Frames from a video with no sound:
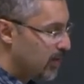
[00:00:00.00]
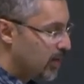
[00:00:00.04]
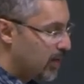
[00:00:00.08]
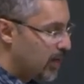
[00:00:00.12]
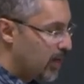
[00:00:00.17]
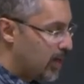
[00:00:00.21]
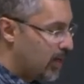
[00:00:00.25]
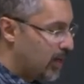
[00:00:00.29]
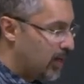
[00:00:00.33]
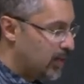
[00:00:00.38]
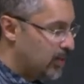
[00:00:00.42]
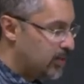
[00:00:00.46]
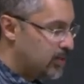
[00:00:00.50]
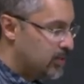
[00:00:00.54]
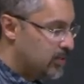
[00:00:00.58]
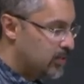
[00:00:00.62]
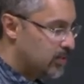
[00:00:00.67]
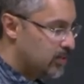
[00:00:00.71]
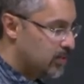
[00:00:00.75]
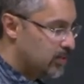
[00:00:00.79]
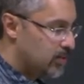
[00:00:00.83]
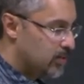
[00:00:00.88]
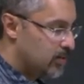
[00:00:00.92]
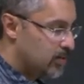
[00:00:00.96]
And
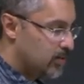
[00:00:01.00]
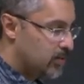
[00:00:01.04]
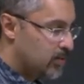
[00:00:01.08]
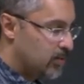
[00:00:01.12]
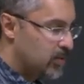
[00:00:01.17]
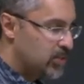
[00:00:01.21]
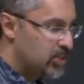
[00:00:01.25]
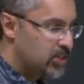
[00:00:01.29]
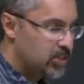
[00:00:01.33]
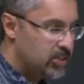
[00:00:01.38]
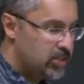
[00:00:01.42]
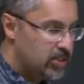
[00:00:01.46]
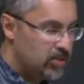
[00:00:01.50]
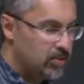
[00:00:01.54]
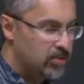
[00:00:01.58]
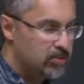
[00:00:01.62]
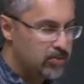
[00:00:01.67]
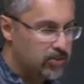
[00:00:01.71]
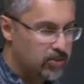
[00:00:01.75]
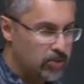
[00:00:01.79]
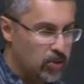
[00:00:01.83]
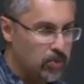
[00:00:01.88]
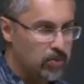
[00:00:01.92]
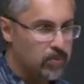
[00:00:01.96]
we still
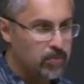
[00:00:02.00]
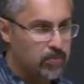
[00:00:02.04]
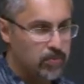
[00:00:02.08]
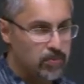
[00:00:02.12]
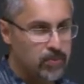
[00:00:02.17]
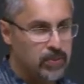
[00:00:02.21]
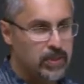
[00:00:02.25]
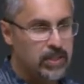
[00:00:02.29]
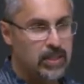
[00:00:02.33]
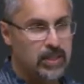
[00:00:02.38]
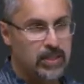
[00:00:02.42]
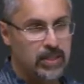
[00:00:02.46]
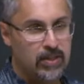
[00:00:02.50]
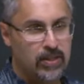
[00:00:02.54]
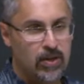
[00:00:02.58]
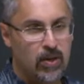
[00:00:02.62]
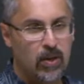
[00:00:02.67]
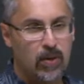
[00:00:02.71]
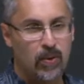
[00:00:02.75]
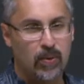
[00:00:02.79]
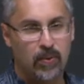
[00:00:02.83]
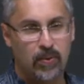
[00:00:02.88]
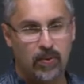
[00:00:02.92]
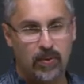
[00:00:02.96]
don't really
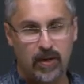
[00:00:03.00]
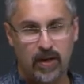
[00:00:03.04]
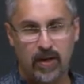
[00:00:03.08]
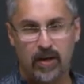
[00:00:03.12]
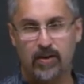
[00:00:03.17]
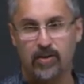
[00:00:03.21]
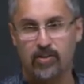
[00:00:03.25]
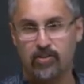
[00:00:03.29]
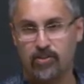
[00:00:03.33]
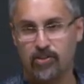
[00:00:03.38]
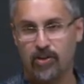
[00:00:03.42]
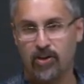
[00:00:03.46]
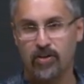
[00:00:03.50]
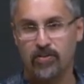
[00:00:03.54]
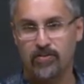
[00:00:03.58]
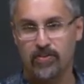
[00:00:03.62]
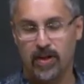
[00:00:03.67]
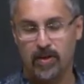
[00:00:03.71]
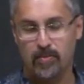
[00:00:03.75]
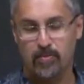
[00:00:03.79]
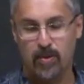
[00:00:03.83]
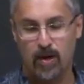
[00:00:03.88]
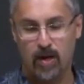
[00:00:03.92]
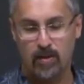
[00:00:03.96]
know how to solve
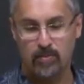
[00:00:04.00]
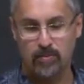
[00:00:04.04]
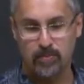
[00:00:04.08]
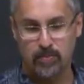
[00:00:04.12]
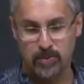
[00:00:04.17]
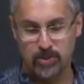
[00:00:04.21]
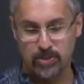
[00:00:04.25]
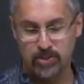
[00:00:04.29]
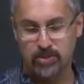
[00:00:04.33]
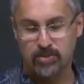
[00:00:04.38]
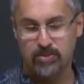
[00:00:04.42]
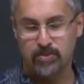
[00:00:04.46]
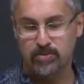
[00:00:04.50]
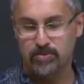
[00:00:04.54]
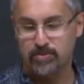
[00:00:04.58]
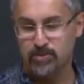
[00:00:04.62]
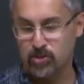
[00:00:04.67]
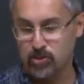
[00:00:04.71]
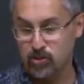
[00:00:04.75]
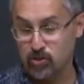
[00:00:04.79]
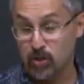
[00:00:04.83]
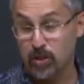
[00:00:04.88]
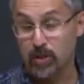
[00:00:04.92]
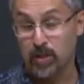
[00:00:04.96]
that problem. We're still
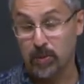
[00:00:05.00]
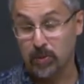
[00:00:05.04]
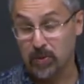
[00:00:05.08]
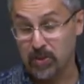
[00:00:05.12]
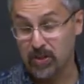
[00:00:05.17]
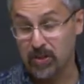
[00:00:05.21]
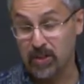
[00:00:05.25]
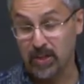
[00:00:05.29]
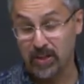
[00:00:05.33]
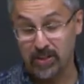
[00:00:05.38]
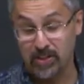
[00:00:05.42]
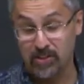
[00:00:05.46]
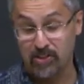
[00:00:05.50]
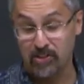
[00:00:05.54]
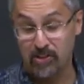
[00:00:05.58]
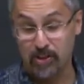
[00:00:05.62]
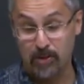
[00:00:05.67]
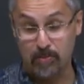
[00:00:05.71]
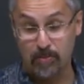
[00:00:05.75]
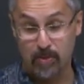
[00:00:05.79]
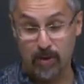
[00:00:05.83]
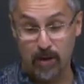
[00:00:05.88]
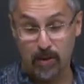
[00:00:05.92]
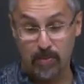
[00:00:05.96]
struggling with a lot of the
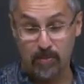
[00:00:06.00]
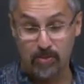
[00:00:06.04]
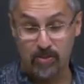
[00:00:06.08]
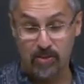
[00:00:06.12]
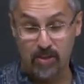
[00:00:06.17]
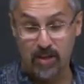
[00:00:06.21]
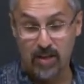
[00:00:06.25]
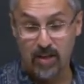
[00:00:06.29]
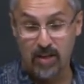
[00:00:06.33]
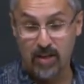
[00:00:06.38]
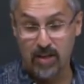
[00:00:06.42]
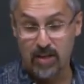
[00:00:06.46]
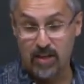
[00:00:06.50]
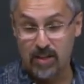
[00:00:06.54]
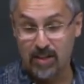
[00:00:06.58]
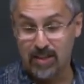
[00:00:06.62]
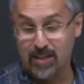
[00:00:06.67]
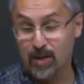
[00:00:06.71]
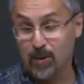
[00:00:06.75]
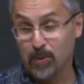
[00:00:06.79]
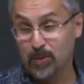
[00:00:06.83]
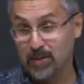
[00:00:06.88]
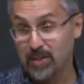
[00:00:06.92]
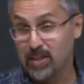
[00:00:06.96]
same problems.
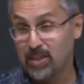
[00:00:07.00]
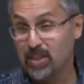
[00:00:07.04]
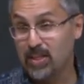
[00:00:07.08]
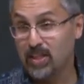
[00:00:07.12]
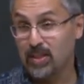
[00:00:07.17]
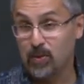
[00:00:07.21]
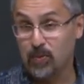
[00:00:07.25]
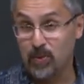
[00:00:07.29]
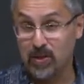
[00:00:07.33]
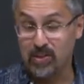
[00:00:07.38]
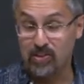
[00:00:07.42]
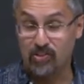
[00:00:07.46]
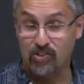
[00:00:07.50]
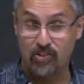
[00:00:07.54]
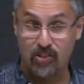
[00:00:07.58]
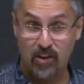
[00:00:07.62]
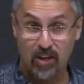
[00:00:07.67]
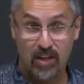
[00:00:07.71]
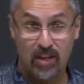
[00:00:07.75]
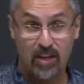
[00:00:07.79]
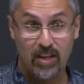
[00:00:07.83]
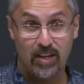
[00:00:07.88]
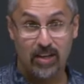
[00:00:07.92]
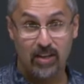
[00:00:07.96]
The only thing that we can
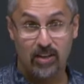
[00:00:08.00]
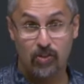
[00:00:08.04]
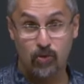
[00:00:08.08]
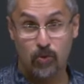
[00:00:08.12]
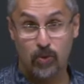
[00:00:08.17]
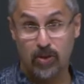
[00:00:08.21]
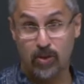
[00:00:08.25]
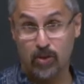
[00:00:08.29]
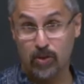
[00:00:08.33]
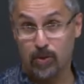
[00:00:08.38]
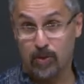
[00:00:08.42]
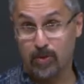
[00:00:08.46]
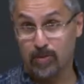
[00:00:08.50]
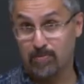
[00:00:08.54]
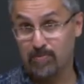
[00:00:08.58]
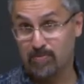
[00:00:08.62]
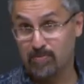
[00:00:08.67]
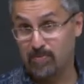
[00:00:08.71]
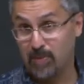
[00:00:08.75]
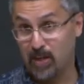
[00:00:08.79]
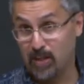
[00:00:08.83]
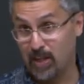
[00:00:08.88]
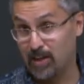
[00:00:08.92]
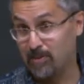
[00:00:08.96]
say is we can do it
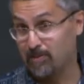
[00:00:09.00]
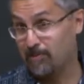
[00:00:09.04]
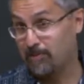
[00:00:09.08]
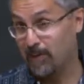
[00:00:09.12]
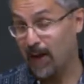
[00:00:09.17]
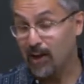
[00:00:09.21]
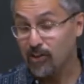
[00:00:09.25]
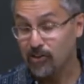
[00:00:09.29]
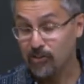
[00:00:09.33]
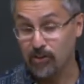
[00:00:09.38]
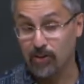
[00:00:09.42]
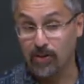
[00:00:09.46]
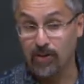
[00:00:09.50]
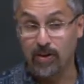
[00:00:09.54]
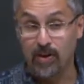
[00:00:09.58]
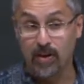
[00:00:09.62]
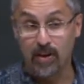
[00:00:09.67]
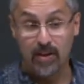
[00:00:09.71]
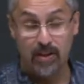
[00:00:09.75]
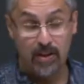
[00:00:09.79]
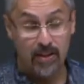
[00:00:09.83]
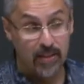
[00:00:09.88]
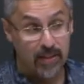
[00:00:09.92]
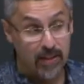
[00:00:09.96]
a lot faster
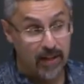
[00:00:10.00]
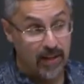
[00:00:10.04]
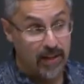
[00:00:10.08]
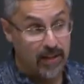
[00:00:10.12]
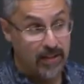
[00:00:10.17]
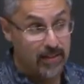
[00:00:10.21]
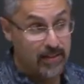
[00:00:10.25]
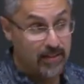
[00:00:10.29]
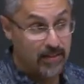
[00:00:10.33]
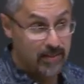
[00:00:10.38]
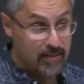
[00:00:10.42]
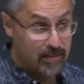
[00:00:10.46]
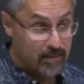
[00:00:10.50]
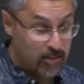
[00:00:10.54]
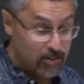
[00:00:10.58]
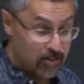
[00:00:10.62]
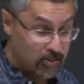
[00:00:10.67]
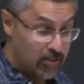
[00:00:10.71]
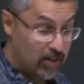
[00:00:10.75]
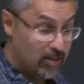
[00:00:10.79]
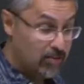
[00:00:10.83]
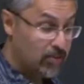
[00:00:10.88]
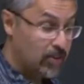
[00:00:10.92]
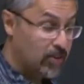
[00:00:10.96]
than the
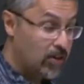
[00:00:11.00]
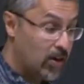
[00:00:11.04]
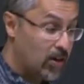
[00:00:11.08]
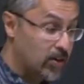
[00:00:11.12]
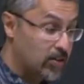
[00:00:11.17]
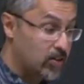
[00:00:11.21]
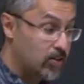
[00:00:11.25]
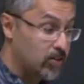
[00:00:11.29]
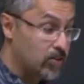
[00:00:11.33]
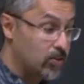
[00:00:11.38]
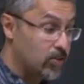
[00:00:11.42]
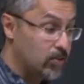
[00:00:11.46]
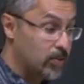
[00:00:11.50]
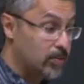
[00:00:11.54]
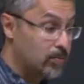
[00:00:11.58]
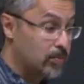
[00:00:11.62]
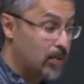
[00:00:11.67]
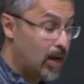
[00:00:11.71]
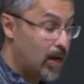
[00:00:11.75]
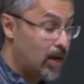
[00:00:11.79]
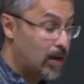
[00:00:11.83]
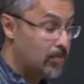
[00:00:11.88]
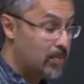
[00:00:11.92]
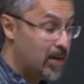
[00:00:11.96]
Stanford CART could do it
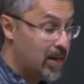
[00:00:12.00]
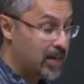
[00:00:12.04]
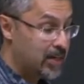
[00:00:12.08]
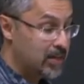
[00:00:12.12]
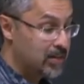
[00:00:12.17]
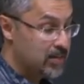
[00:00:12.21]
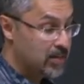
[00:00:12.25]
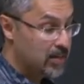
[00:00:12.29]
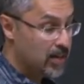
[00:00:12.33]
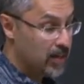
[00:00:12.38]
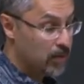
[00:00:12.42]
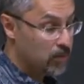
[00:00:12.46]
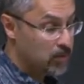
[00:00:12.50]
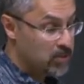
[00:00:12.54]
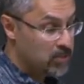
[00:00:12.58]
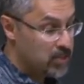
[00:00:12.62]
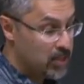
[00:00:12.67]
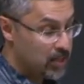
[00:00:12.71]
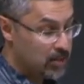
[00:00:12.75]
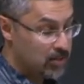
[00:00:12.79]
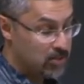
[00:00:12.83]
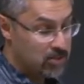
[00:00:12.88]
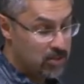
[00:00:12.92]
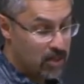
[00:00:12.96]
uh, back in the day. It would
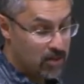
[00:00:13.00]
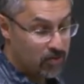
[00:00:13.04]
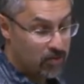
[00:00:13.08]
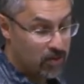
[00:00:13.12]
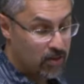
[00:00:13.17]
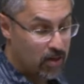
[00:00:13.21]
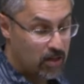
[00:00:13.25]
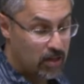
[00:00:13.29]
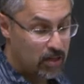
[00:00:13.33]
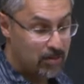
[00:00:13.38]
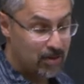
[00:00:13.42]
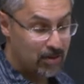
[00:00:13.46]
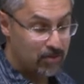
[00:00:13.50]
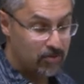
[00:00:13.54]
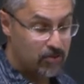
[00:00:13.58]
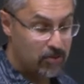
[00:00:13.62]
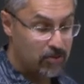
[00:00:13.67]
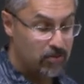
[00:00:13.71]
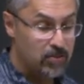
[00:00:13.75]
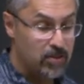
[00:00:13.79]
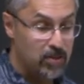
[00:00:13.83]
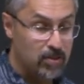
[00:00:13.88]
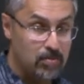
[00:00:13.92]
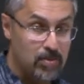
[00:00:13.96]
take the Stanford CART about
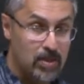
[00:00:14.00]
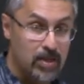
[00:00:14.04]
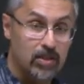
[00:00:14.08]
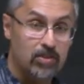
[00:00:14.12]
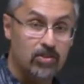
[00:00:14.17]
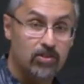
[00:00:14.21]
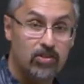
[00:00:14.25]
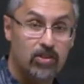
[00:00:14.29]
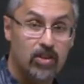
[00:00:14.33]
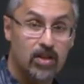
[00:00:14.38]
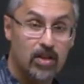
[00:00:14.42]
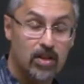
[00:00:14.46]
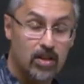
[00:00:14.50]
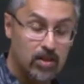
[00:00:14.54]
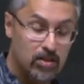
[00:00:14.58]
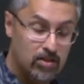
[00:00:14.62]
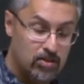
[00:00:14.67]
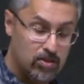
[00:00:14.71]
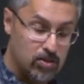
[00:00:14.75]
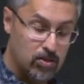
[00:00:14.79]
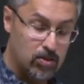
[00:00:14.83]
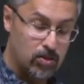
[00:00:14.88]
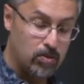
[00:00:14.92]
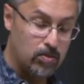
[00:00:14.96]
15 minutes
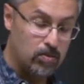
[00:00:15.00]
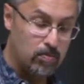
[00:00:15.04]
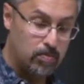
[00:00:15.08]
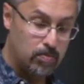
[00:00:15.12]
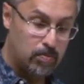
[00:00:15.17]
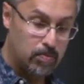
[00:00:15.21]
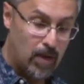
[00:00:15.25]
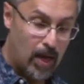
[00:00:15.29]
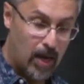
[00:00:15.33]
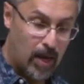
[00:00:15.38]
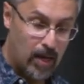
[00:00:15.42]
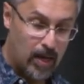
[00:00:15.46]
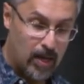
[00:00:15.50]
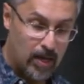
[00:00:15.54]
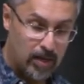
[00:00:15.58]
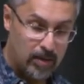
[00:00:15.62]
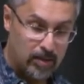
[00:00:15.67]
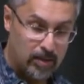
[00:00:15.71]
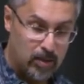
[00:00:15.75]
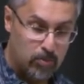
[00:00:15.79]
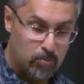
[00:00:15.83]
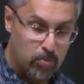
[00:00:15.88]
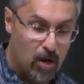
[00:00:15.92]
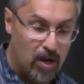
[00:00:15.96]
to uh,
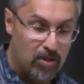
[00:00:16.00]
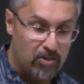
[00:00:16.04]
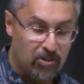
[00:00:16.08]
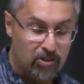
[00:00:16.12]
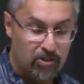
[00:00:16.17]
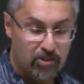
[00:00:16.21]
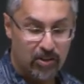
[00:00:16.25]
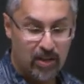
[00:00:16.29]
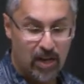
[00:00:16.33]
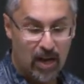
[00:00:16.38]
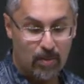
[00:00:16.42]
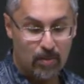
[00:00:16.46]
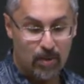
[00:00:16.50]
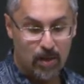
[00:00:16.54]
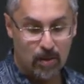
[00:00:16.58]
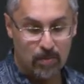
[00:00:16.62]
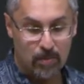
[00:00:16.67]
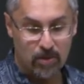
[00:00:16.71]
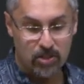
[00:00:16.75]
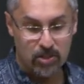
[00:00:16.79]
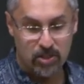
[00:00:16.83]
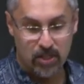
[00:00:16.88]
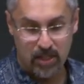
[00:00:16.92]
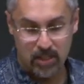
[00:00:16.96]
process a camera
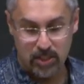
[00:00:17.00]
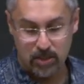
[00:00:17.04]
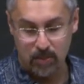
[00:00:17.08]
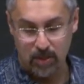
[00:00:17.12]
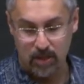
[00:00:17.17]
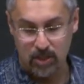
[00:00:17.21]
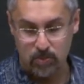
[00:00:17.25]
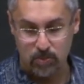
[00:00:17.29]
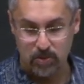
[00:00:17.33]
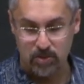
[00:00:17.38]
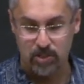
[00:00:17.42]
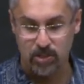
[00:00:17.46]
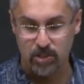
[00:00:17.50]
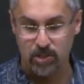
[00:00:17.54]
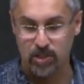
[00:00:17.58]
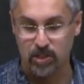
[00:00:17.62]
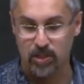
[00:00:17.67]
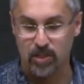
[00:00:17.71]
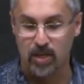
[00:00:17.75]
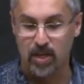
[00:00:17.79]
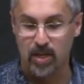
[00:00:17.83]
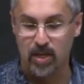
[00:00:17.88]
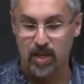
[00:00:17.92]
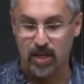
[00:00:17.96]
image to estimate its
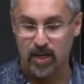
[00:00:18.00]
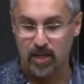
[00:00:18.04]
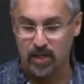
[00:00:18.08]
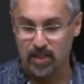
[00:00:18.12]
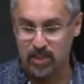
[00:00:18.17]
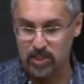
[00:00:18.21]
position and